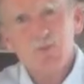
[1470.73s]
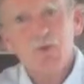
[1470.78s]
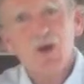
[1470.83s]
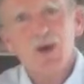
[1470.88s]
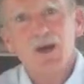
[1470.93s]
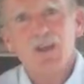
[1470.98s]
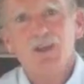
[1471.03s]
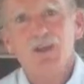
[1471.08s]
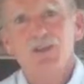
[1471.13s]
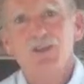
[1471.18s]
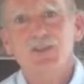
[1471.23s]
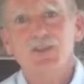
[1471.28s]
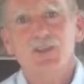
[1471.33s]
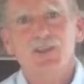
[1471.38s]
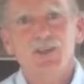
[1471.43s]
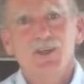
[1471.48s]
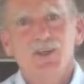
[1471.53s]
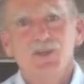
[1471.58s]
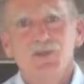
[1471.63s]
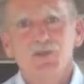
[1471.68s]
product
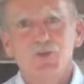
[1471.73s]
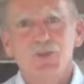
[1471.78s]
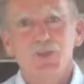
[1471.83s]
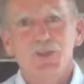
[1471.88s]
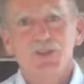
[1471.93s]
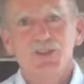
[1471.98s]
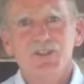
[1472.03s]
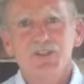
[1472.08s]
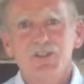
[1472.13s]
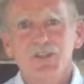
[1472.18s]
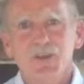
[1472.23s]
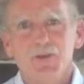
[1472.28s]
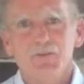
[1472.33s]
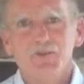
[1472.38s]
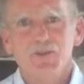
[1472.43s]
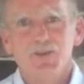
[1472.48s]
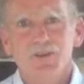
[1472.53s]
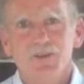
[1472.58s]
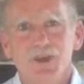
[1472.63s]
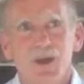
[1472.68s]
for the
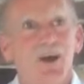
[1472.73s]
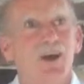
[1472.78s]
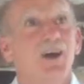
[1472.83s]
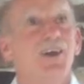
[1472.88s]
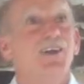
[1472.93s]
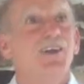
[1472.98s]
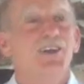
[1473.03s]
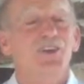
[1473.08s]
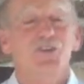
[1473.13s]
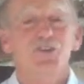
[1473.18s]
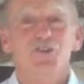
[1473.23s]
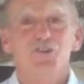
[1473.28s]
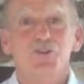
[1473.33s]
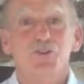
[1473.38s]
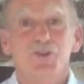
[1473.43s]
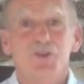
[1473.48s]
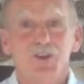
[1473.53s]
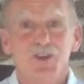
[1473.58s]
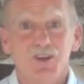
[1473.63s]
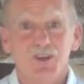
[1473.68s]

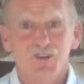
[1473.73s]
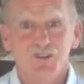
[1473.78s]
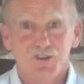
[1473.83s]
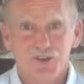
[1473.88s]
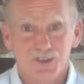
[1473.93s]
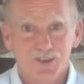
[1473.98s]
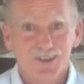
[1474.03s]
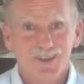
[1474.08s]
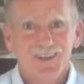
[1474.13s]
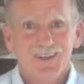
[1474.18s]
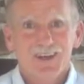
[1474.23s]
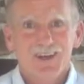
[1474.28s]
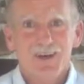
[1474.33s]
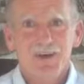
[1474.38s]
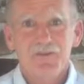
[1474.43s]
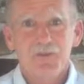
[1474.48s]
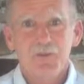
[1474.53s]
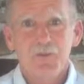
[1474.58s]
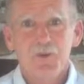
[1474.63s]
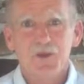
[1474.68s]
consumer culture
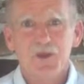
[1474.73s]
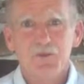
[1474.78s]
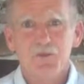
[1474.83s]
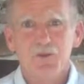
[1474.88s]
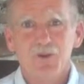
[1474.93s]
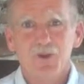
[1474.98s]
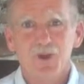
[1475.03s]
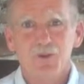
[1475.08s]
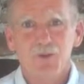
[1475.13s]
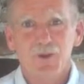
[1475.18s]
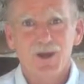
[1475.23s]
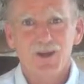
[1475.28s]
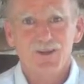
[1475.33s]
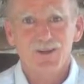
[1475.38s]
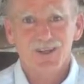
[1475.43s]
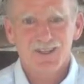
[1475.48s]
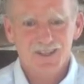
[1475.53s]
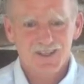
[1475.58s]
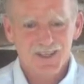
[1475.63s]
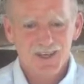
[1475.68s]
of the people
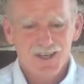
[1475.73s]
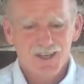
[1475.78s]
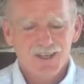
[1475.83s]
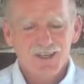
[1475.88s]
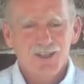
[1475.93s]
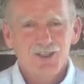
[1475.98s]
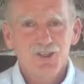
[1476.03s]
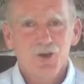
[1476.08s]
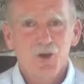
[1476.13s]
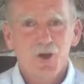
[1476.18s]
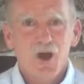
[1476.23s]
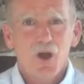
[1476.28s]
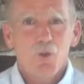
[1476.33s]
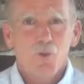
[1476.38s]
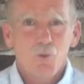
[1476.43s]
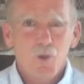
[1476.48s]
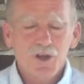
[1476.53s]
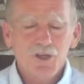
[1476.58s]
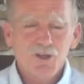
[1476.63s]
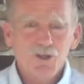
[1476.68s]
around us,
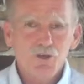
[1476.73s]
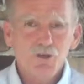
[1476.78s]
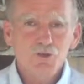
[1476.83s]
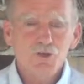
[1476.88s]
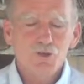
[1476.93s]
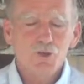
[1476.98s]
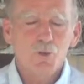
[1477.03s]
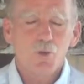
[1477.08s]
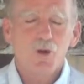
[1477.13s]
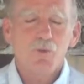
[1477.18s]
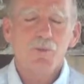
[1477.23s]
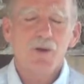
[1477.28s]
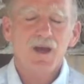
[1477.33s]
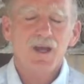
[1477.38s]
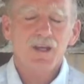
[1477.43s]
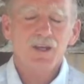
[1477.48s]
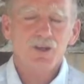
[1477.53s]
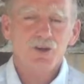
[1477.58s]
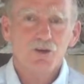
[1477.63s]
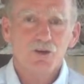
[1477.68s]
what do you do? Well,
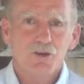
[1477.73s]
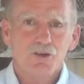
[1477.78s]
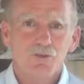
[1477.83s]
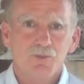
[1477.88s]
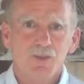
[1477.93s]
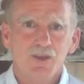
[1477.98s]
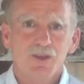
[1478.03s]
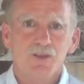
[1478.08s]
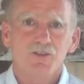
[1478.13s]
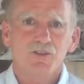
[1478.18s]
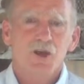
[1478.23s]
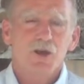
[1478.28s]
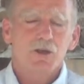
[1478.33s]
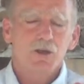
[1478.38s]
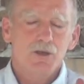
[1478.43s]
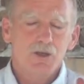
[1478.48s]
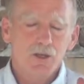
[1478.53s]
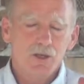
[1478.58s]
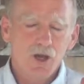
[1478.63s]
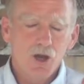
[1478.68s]
my encouragement is
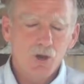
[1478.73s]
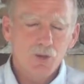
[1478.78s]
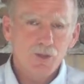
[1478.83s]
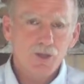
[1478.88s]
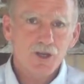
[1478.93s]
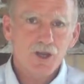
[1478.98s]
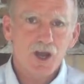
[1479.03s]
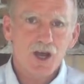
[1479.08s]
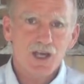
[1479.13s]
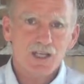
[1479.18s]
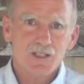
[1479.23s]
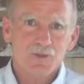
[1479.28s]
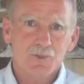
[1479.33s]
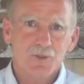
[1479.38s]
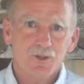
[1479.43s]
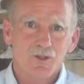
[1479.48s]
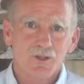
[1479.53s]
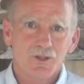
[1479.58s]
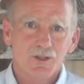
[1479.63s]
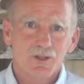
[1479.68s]
know the
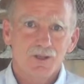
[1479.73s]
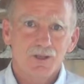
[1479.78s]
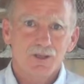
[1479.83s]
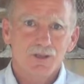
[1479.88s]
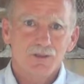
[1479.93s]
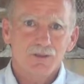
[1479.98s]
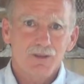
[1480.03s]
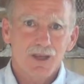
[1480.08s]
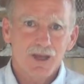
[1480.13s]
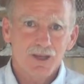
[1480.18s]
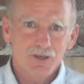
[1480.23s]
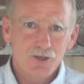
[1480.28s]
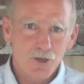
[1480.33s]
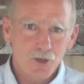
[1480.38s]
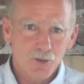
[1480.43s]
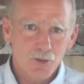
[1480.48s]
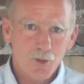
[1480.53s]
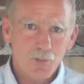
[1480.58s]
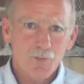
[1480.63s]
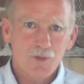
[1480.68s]
gospel and
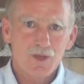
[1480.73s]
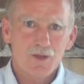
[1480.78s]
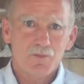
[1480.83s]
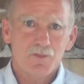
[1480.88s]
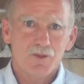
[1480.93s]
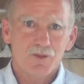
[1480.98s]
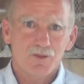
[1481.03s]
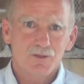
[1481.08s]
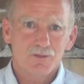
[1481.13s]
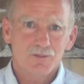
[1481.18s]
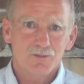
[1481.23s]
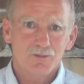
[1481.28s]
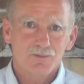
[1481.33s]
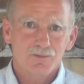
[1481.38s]
know the people.